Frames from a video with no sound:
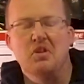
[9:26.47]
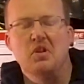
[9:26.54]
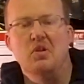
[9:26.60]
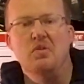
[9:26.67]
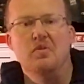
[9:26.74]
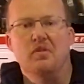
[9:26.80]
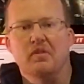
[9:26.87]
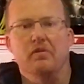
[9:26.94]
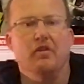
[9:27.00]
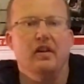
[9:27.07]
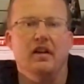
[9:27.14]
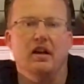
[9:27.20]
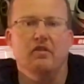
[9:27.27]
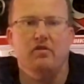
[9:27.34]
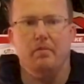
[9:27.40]

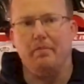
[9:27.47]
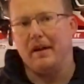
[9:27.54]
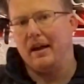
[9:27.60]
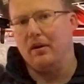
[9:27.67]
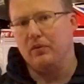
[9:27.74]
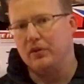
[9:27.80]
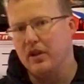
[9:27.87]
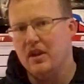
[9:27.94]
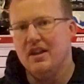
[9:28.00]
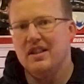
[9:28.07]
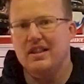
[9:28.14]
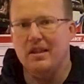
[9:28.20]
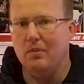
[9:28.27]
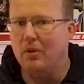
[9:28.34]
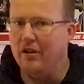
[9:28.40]
£200–300,
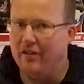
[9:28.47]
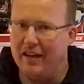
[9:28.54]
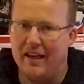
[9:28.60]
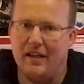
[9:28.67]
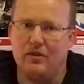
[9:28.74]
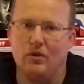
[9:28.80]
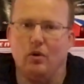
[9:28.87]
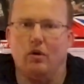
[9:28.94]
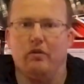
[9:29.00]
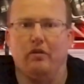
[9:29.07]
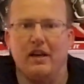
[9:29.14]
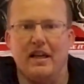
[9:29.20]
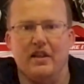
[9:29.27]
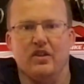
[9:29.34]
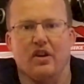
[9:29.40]
somewhere in that sort of
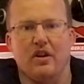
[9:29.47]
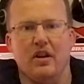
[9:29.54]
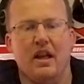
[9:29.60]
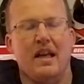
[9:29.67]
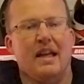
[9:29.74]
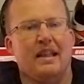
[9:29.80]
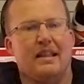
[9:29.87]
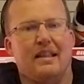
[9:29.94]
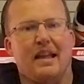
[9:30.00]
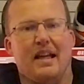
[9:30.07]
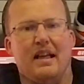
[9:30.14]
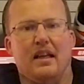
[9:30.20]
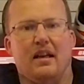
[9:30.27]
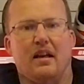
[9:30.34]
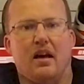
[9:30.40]
region,
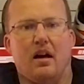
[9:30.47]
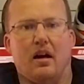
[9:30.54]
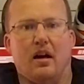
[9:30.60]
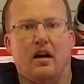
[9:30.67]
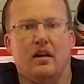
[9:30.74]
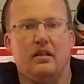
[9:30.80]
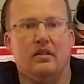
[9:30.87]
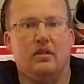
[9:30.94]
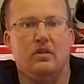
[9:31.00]
they are